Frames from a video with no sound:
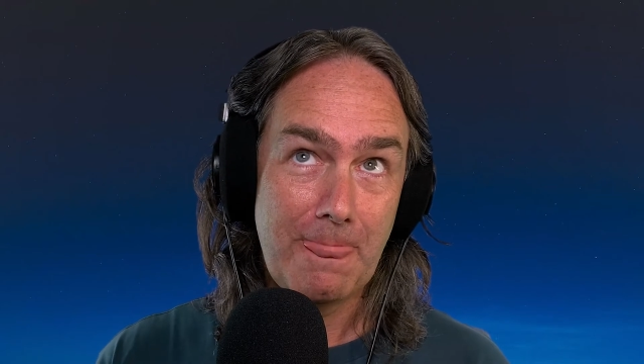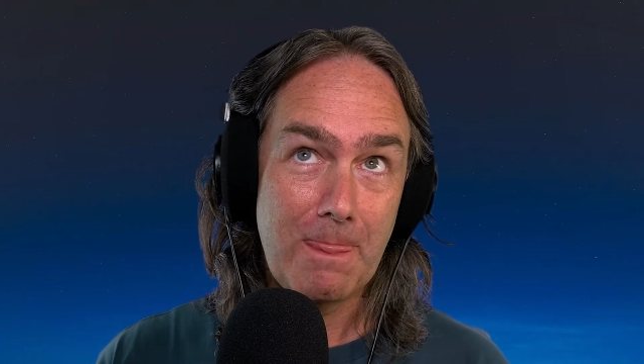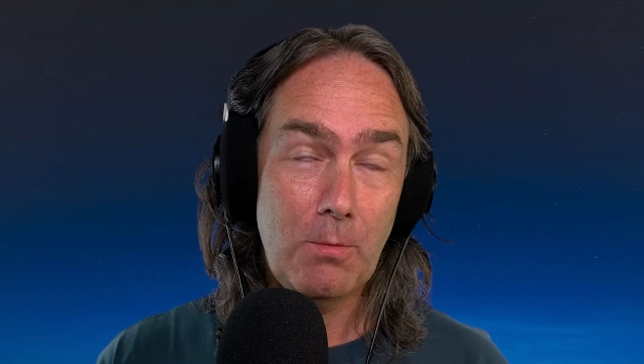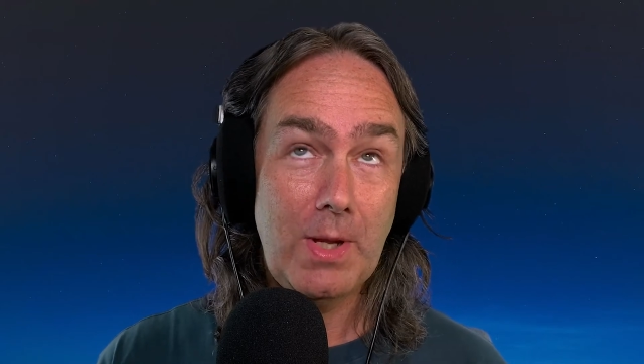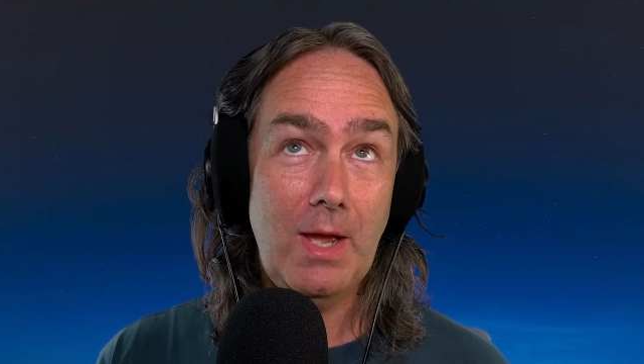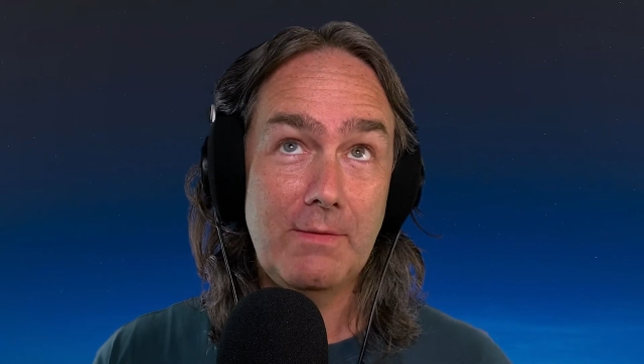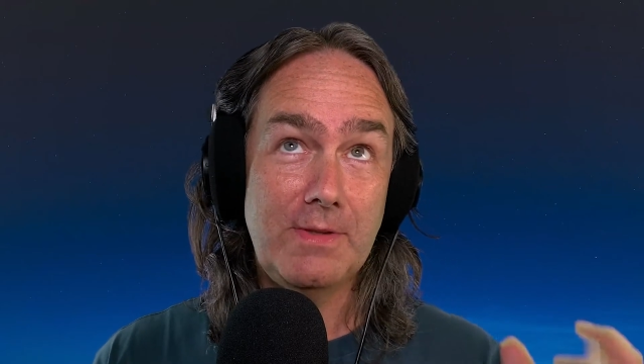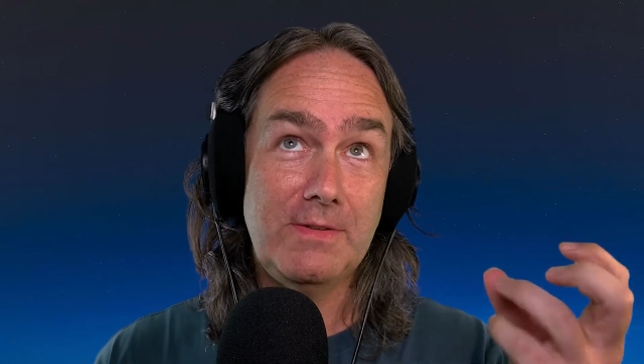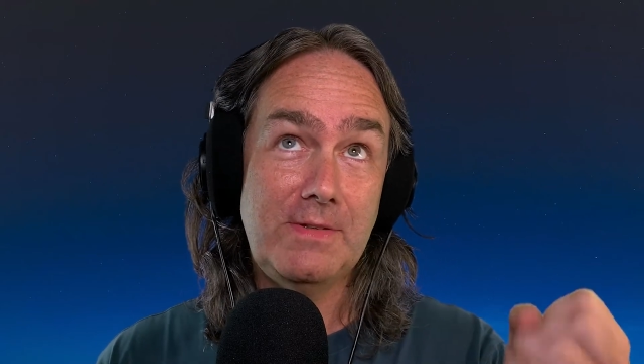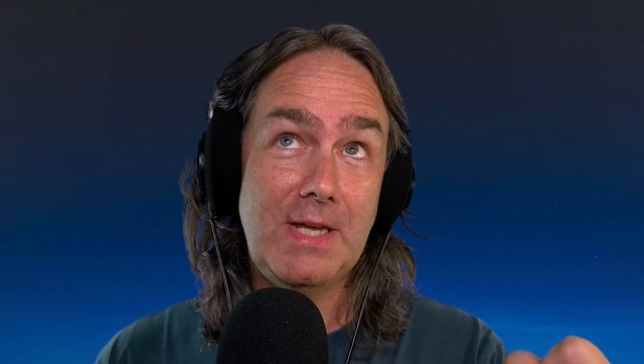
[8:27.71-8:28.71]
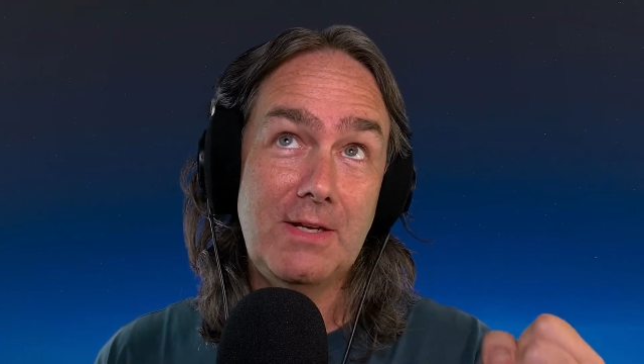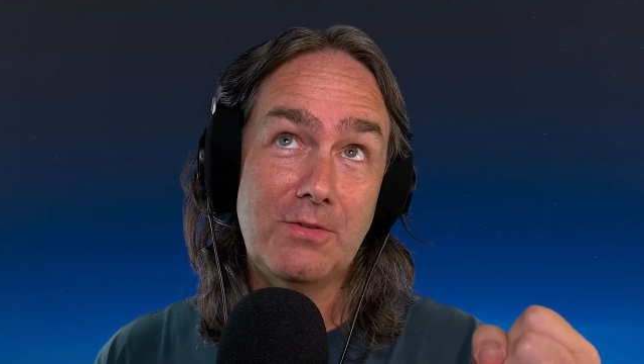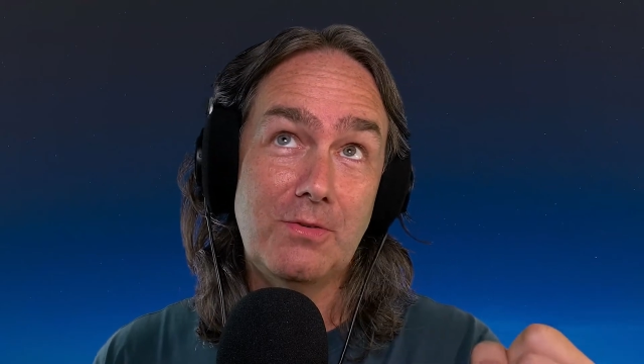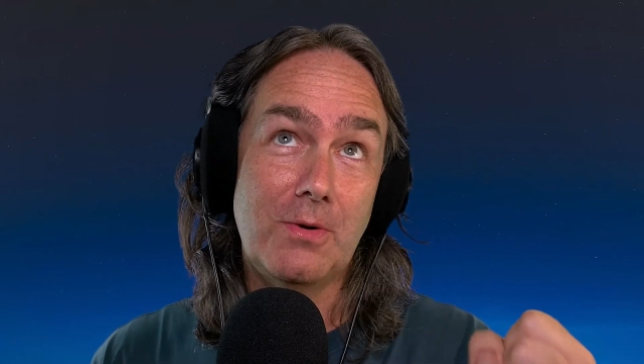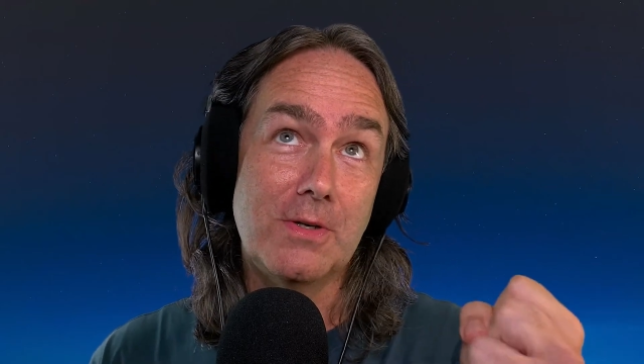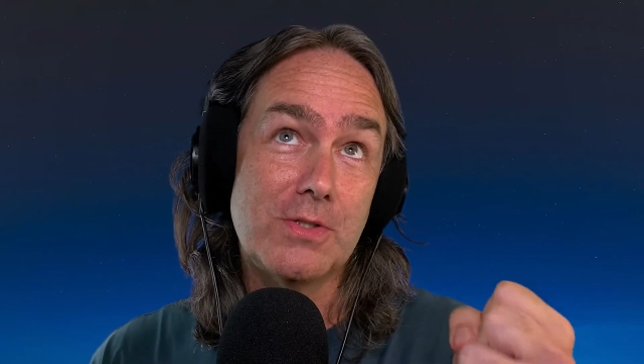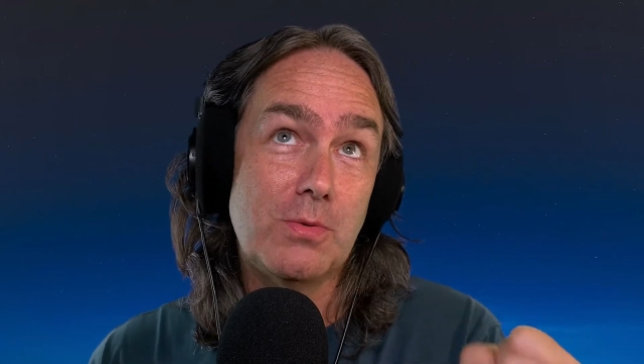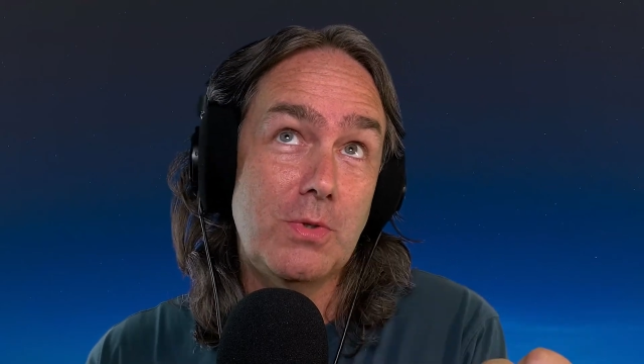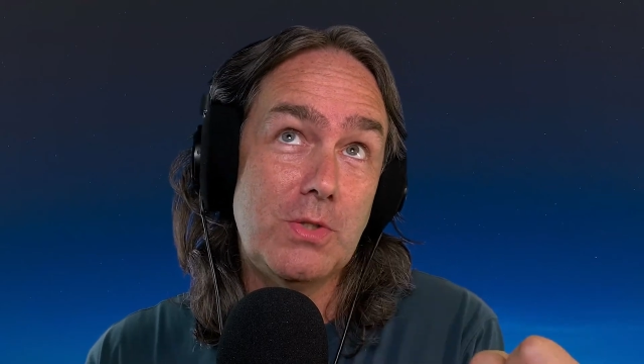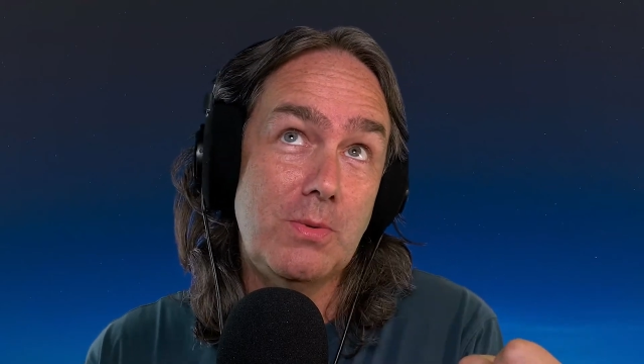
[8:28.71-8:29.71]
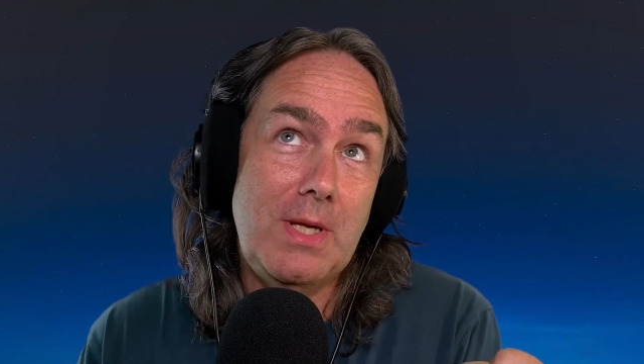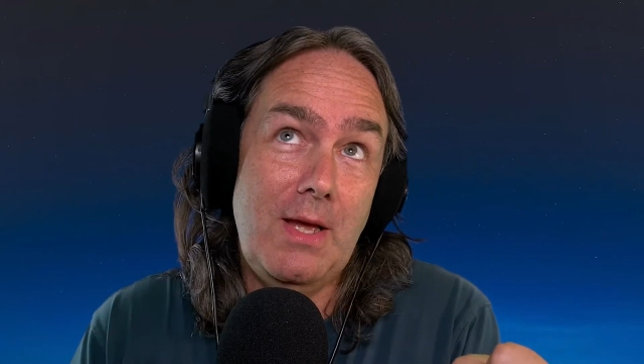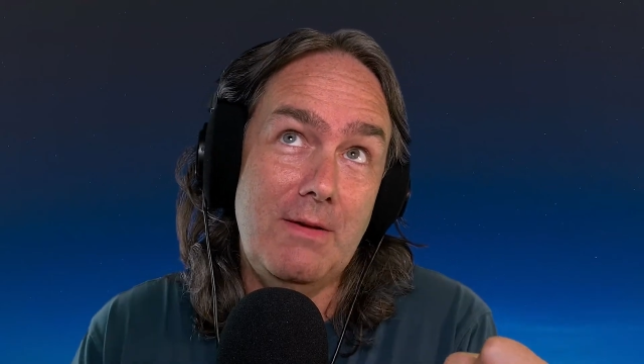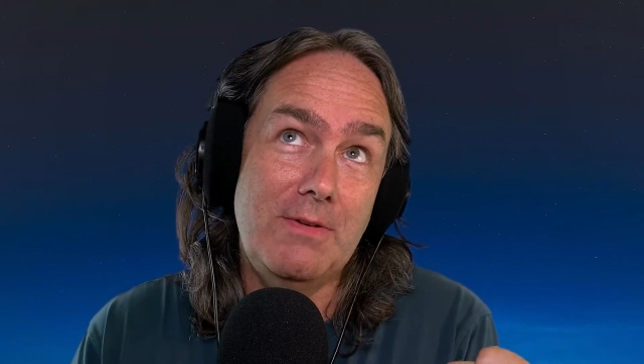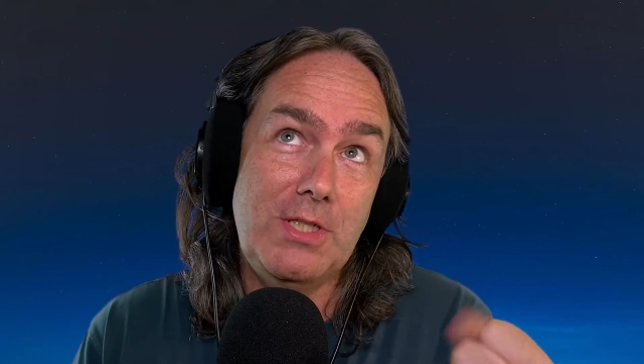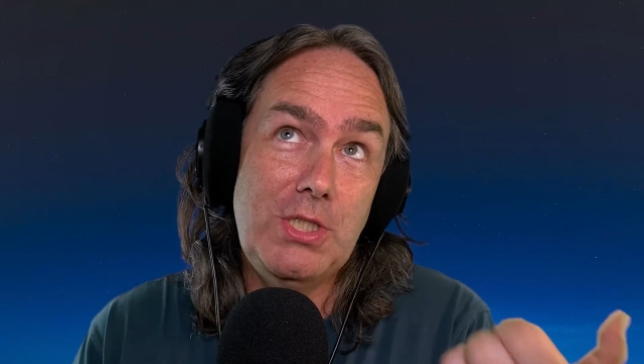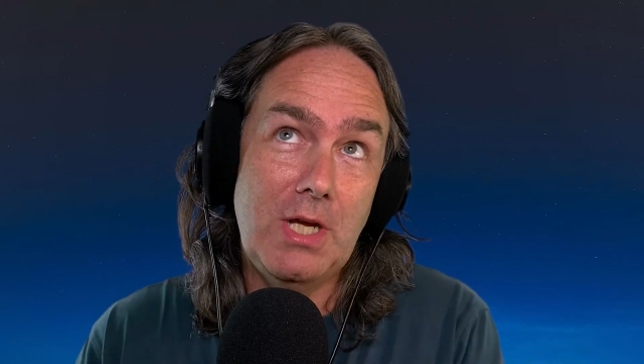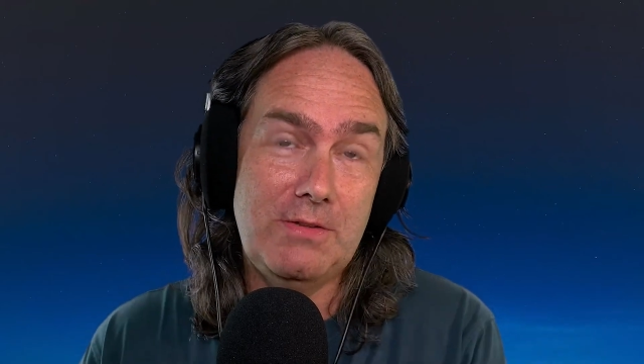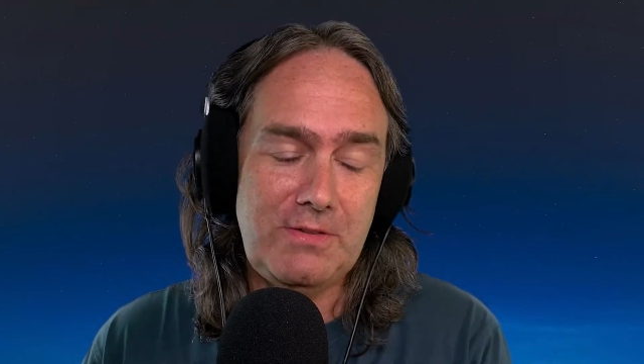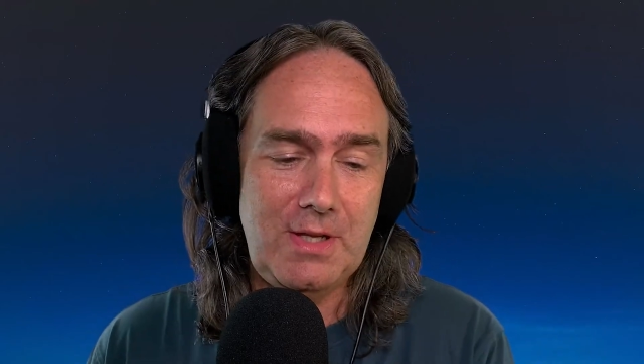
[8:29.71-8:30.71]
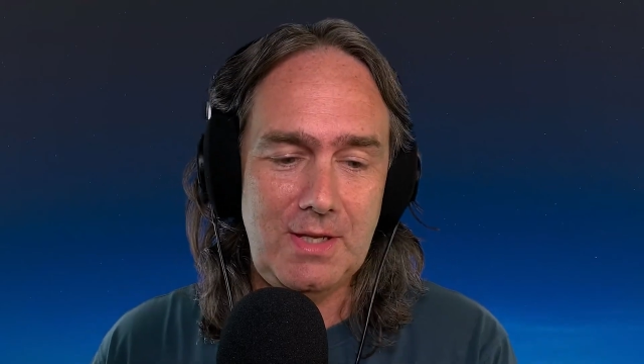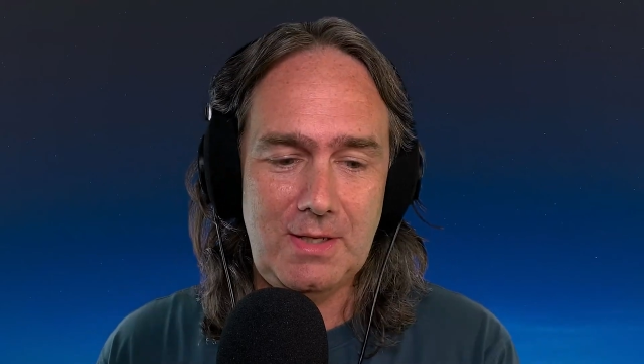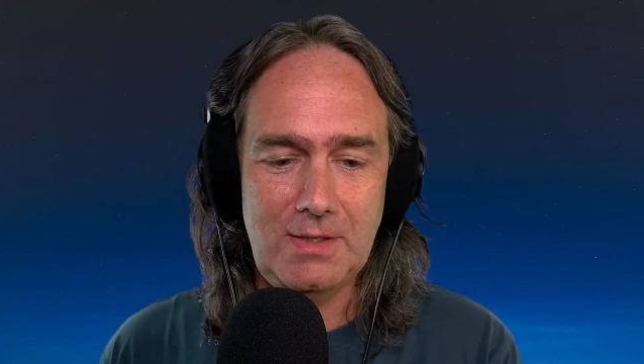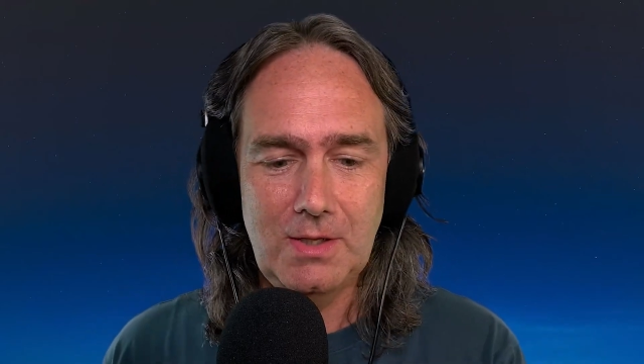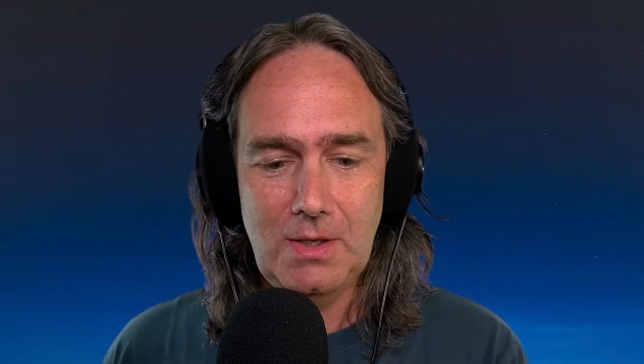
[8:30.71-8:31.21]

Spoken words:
we have this data source which we have adjusted